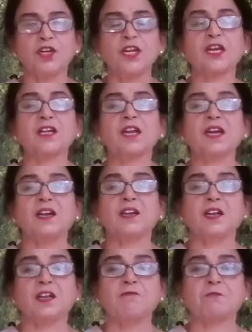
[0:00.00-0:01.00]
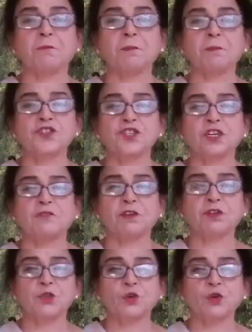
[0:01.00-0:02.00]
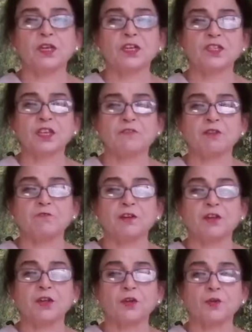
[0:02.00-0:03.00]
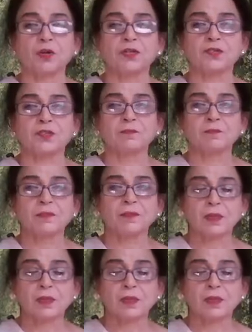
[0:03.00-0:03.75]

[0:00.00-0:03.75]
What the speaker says: detailed information our yogis have given it to us.